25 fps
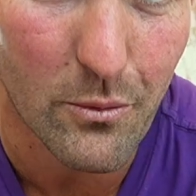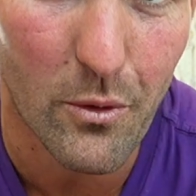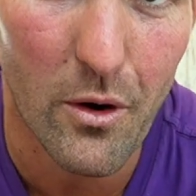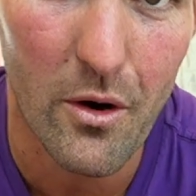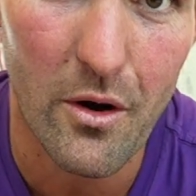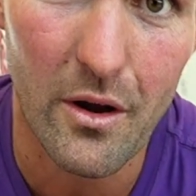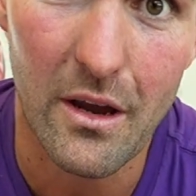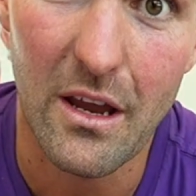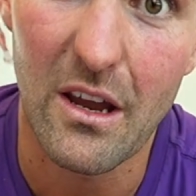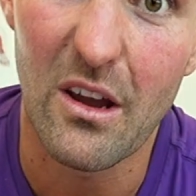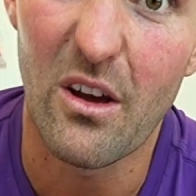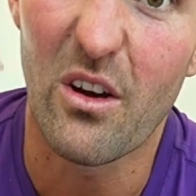
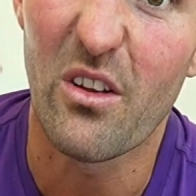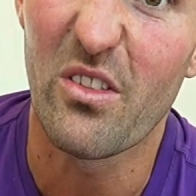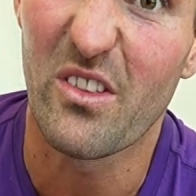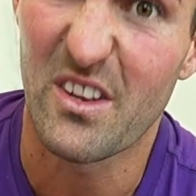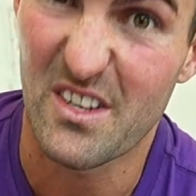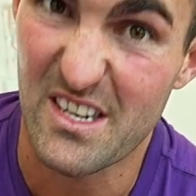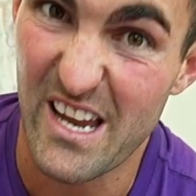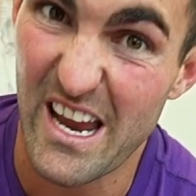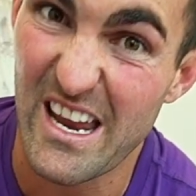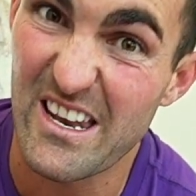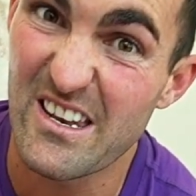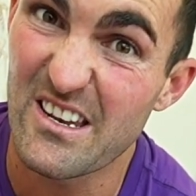working on the
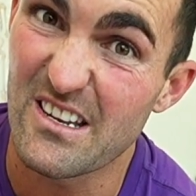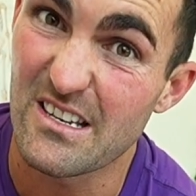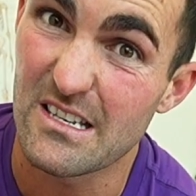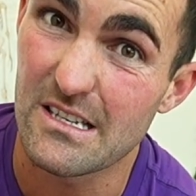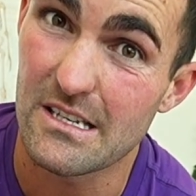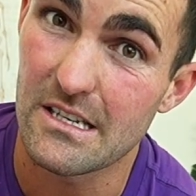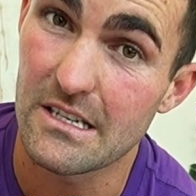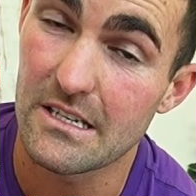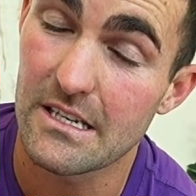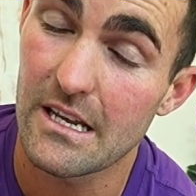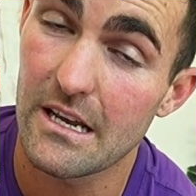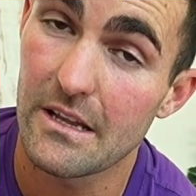tendons,
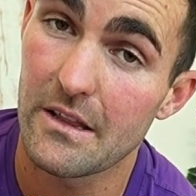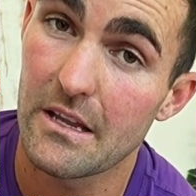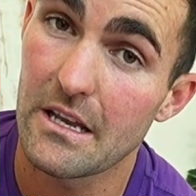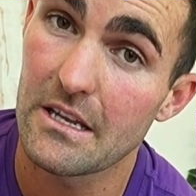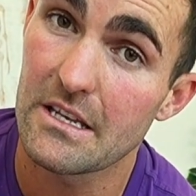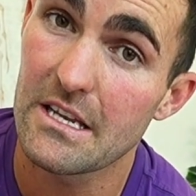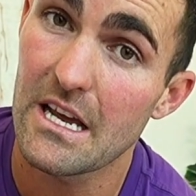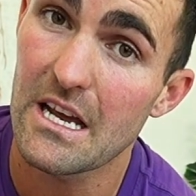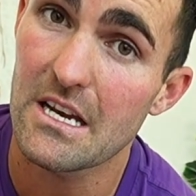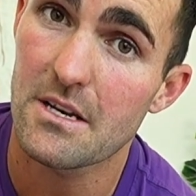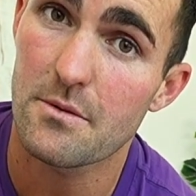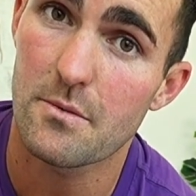the
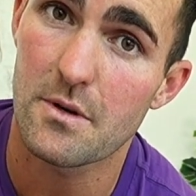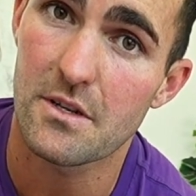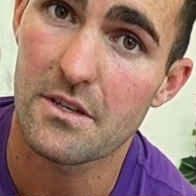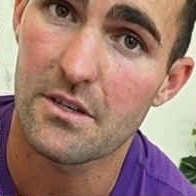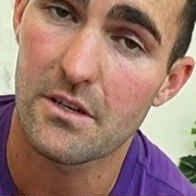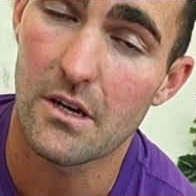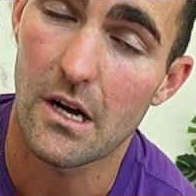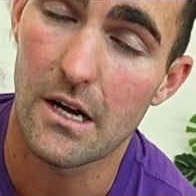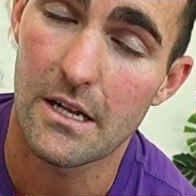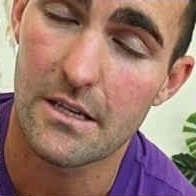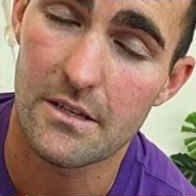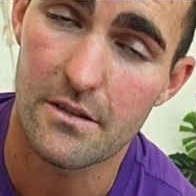attachment
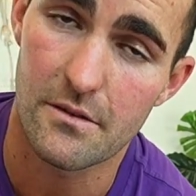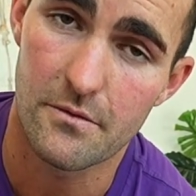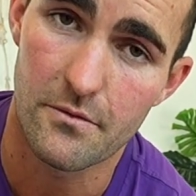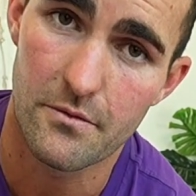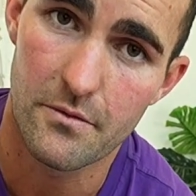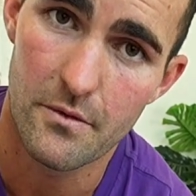sites